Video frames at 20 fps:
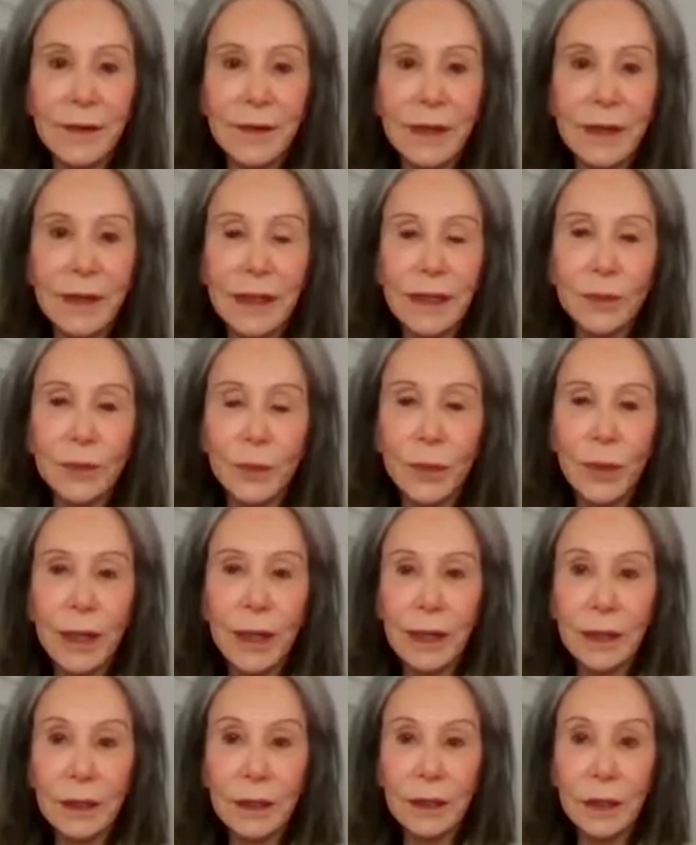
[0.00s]
You can get
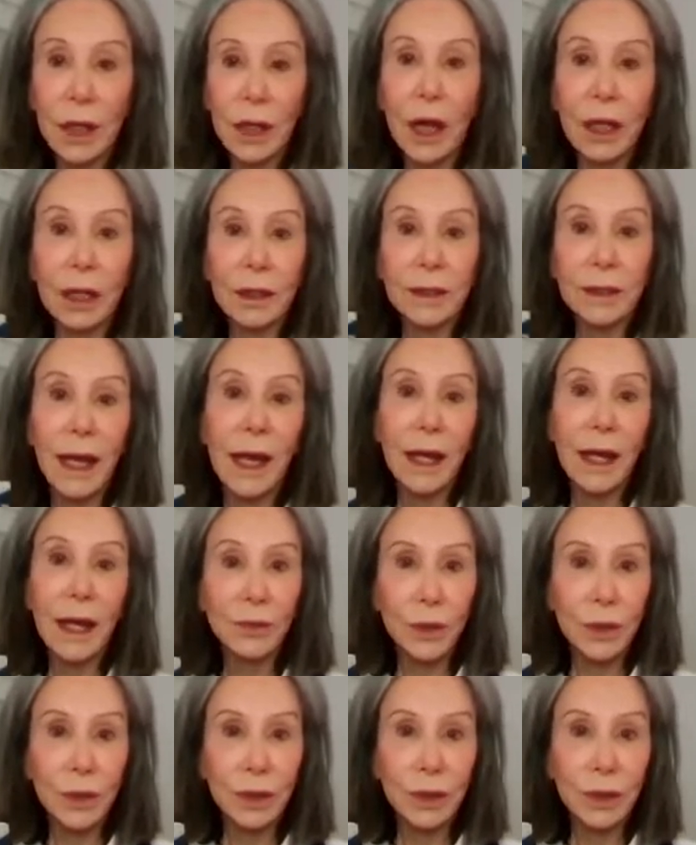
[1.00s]
a vegan
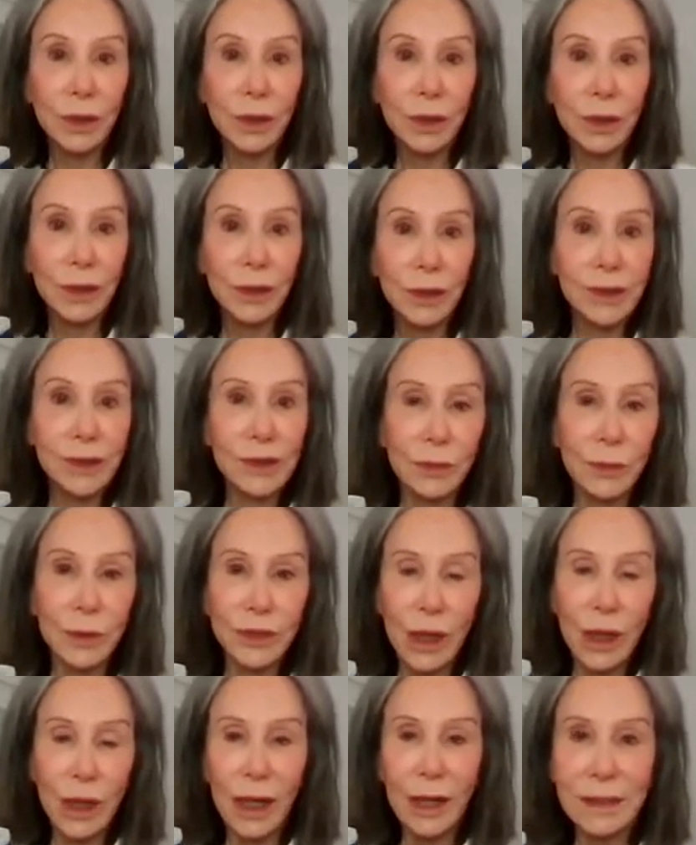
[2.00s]
brand called
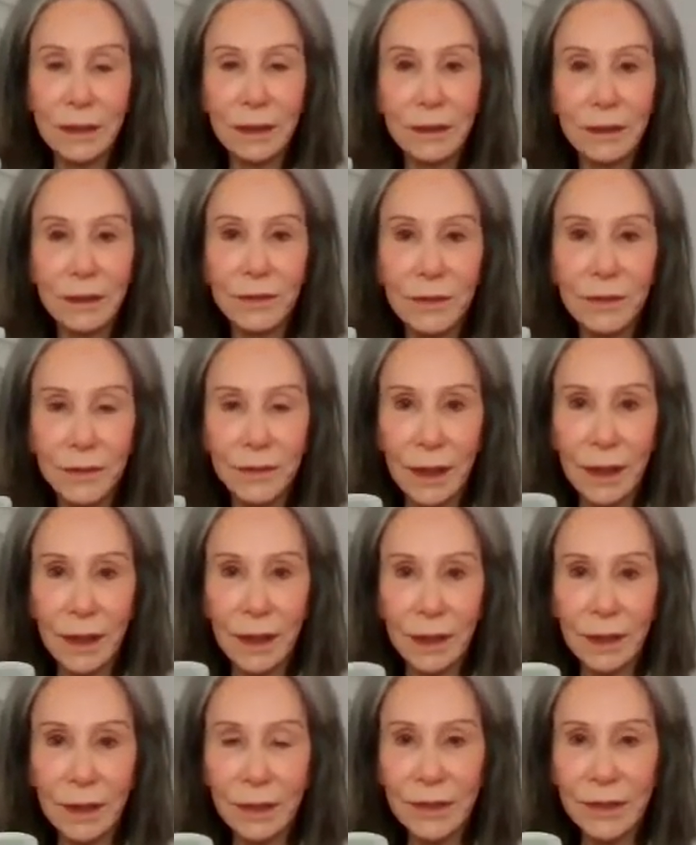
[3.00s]
Edwards, which I
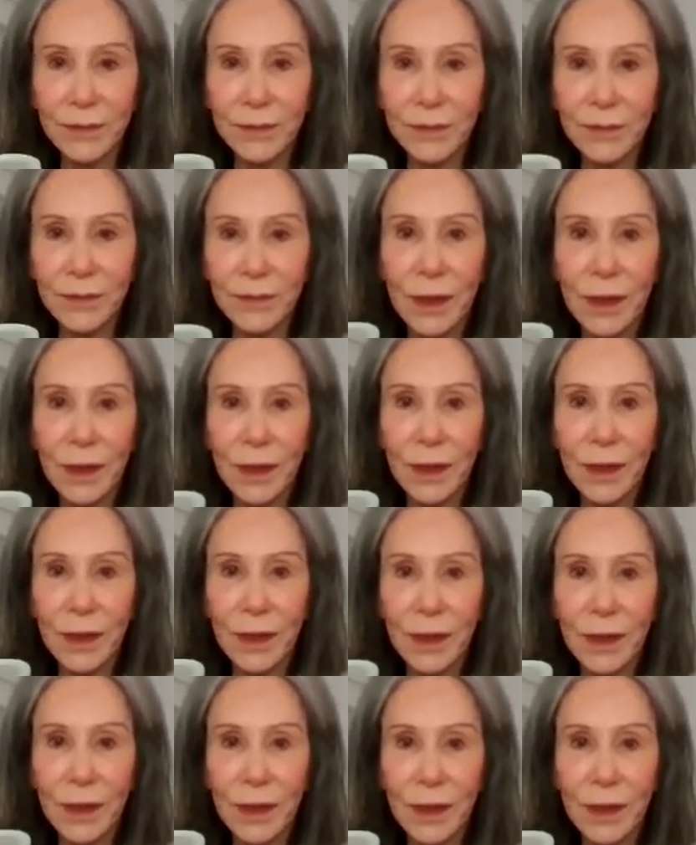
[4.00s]
didn't find,
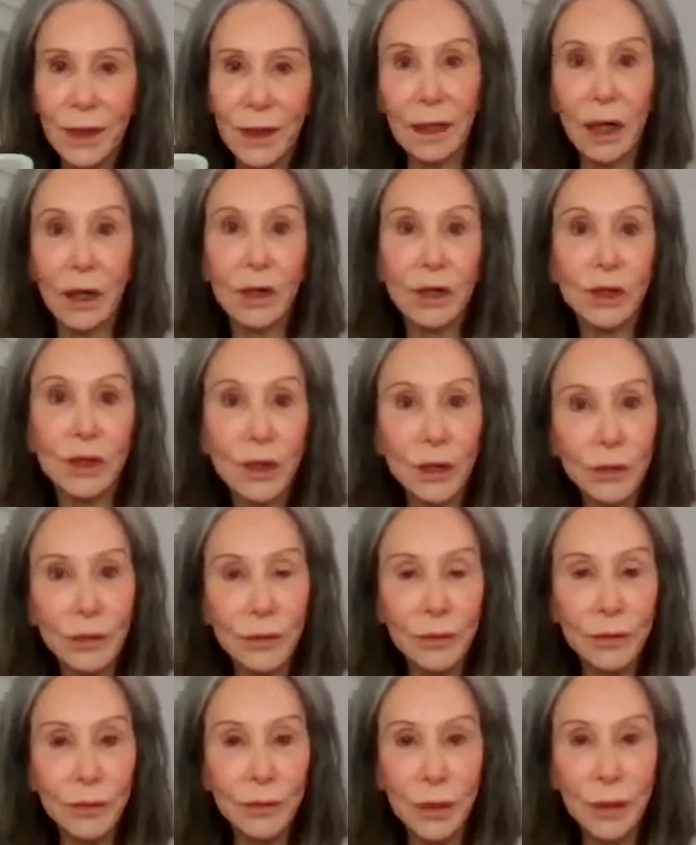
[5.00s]
and you can
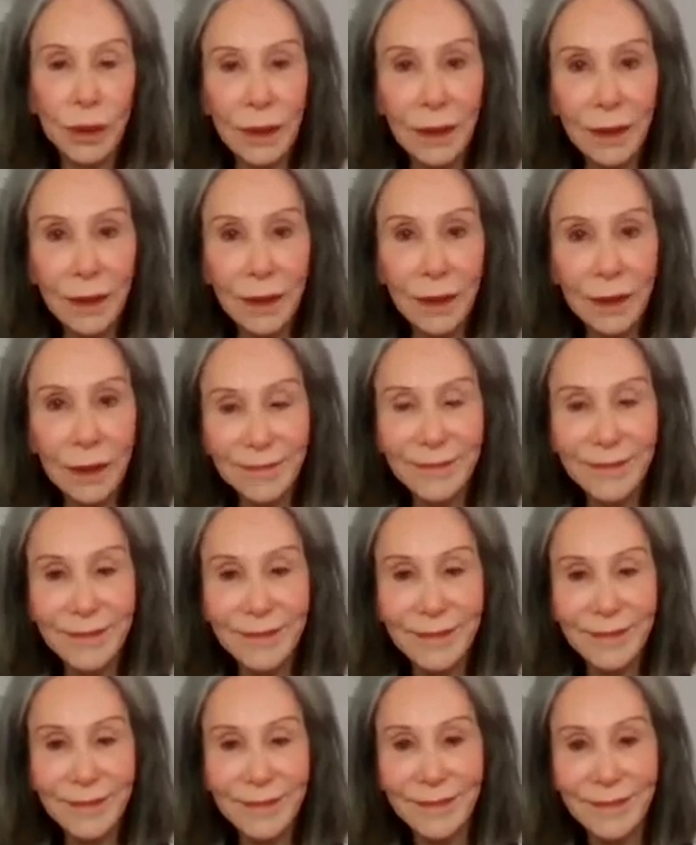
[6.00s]
get
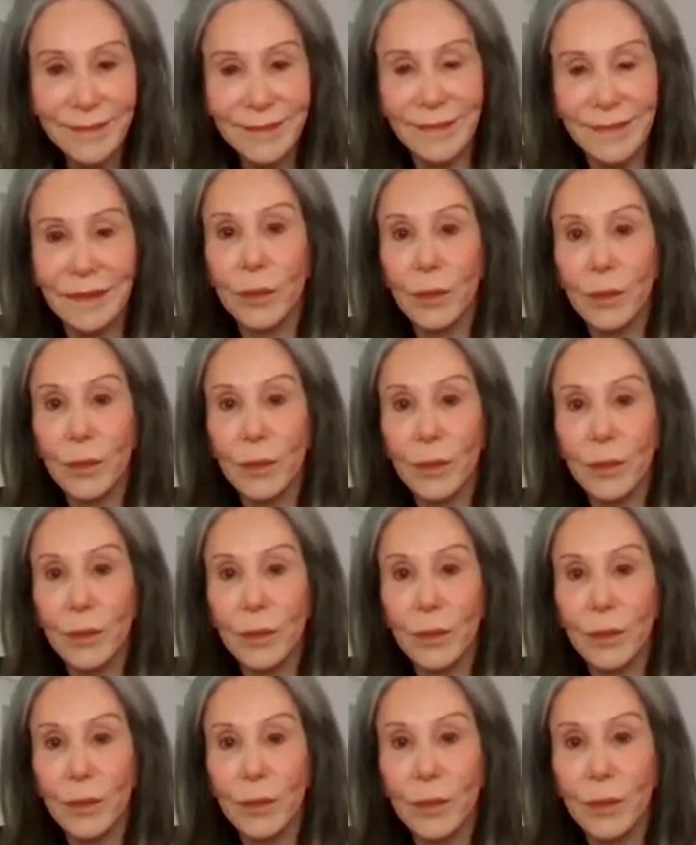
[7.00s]
gluten-free
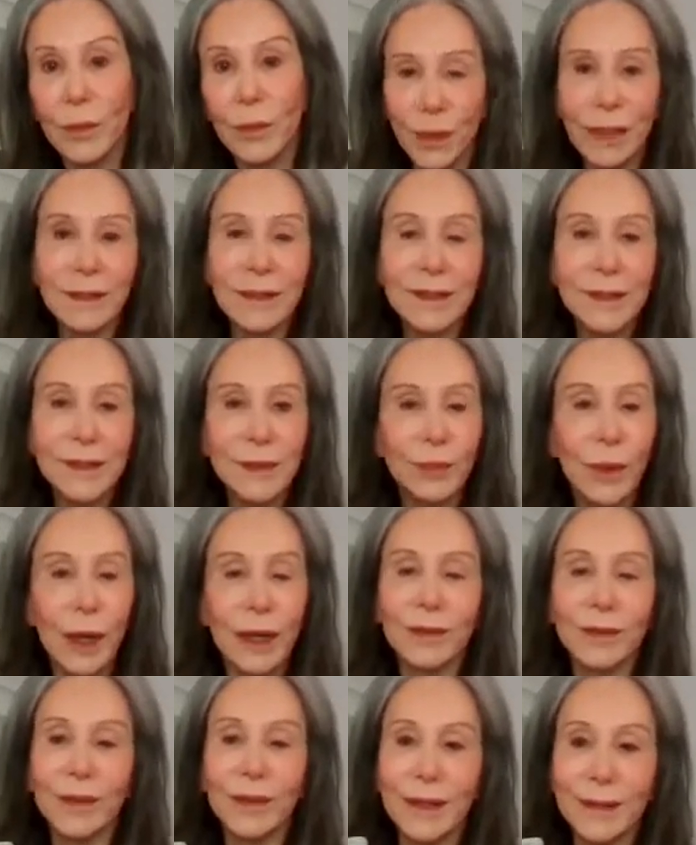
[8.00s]
breadcrumbs,
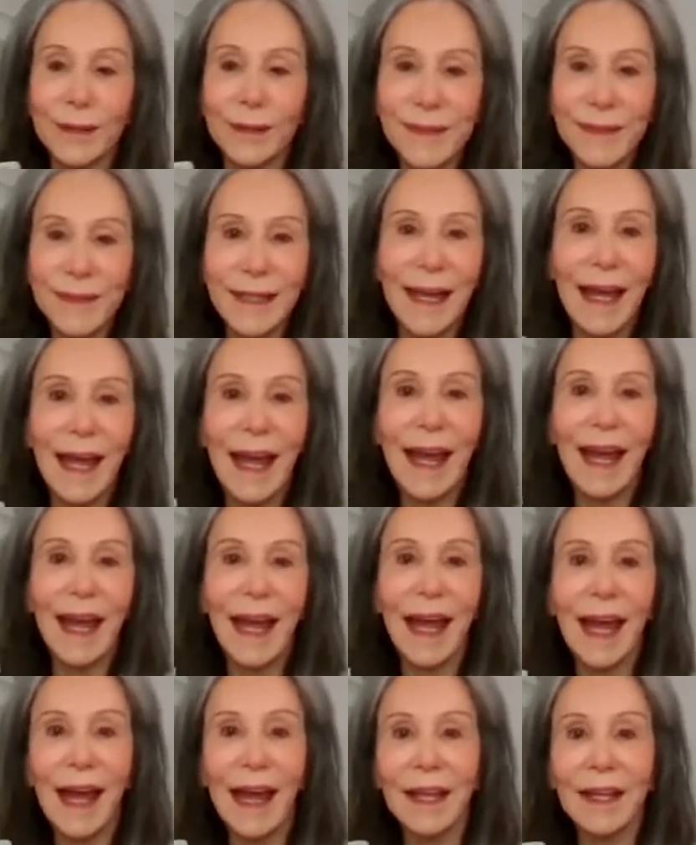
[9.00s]
breadless
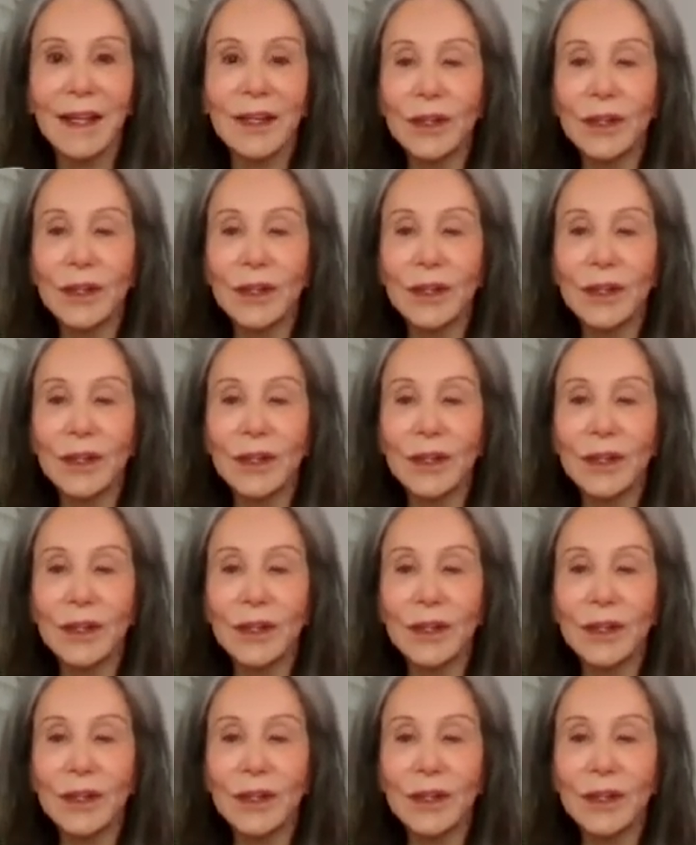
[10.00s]
breadcrumbs,